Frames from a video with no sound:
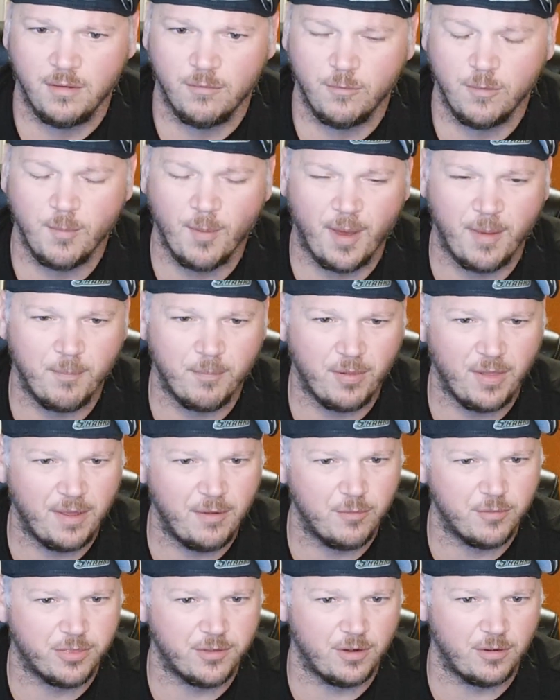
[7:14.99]
we might play
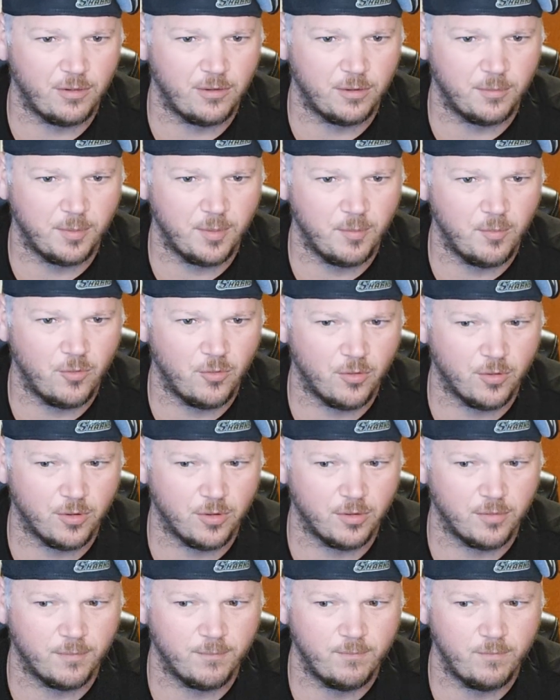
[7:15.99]
with it a little bit
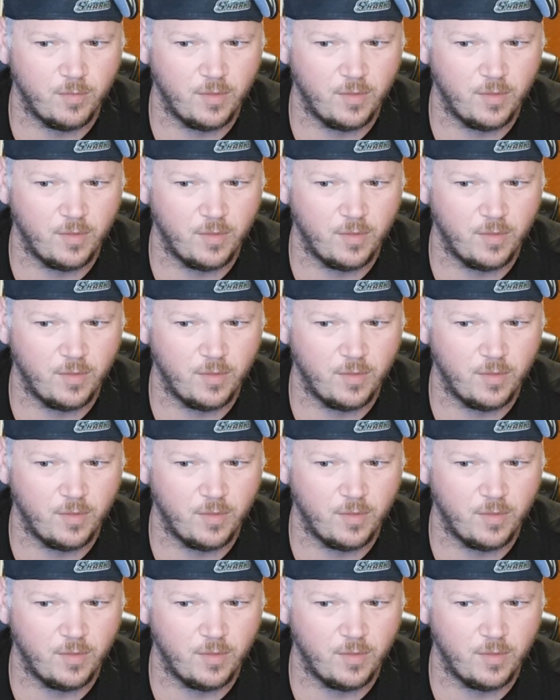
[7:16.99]
more